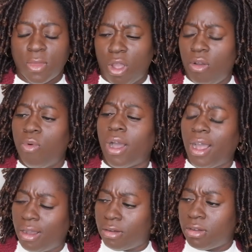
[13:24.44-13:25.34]
Oh,
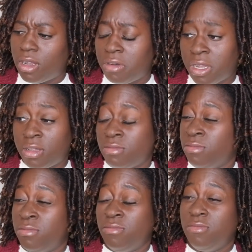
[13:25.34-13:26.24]
wow. Okay.
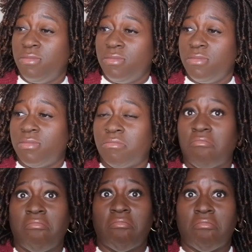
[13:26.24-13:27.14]

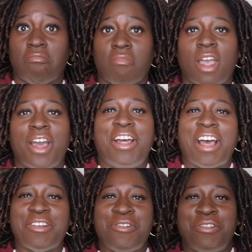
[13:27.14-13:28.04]
Hmm.
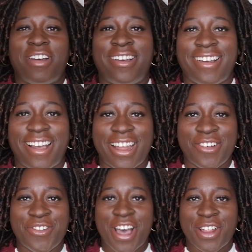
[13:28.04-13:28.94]
I don't, I
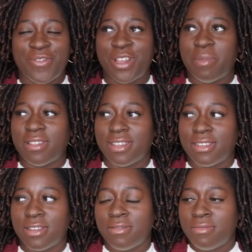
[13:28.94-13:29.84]
don't know how to feel about this
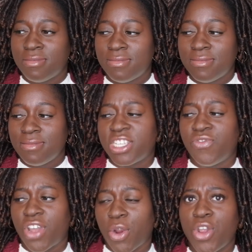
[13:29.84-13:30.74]
scent. It's
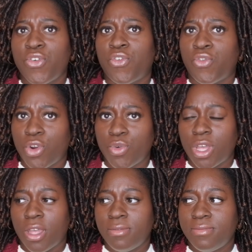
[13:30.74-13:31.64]
very
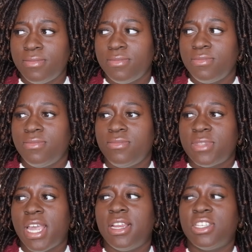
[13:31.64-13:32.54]
fruity.
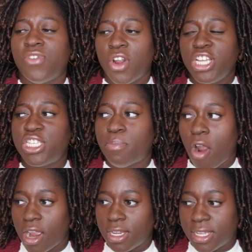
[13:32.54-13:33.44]
It is very
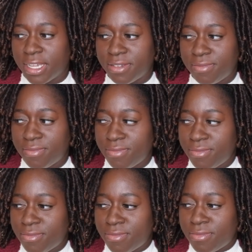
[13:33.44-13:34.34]
sparkling.
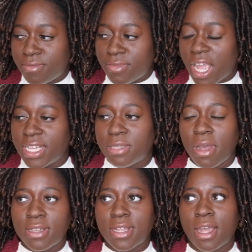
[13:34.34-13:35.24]
It
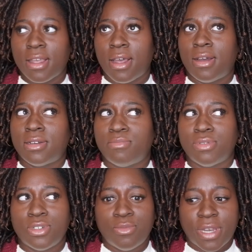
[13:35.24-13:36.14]
smells like a
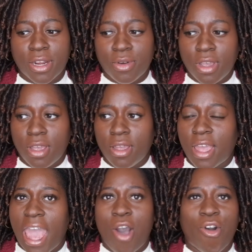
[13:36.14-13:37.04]

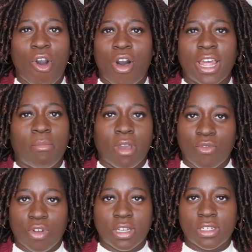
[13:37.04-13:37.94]
blueberry alcoholic
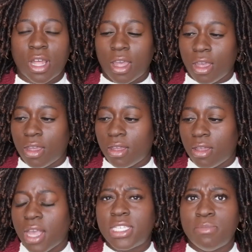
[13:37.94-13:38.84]
beverage.
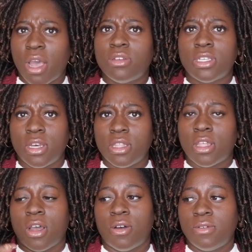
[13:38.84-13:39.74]
Like, it smells good
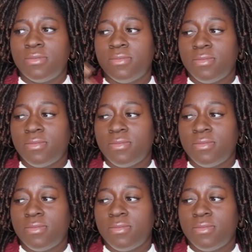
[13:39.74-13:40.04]
though.